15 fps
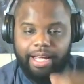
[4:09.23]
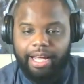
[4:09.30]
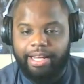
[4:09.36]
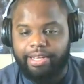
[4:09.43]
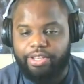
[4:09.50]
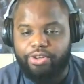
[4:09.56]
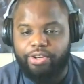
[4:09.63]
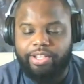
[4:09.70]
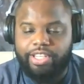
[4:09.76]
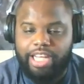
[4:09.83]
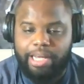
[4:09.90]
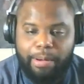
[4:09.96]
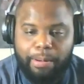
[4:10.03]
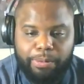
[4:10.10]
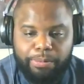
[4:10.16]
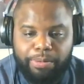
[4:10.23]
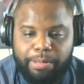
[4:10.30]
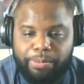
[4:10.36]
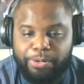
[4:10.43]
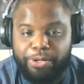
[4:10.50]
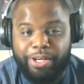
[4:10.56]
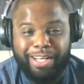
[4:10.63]
and uh, you can team up with
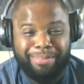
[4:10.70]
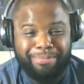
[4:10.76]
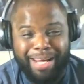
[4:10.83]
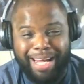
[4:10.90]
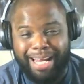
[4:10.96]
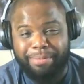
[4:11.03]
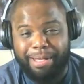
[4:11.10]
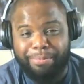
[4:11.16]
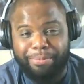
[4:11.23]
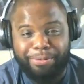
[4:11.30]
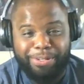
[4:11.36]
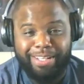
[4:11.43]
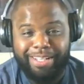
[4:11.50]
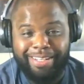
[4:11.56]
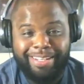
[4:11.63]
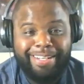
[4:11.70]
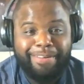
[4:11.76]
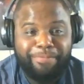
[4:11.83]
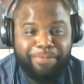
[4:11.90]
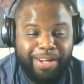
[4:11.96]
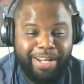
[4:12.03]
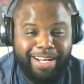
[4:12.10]
people, you can ban people, you can
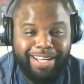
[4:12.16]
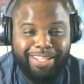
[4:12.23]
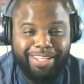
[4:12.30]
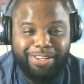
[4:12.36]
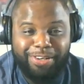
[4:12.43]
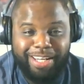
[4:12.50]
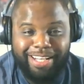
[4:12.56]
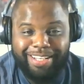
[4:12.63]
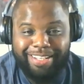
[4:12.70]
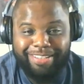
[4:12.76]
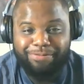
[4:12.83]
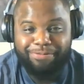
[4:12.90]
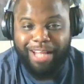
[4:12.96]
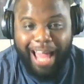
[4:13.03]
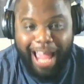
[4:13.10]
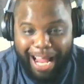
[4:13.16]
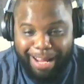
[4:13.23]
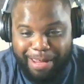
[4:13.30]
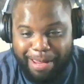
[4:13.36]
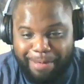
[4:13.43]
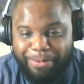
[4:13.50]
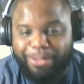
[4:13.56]
uh, you can
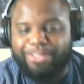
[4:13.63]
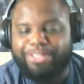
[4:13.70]
flag people.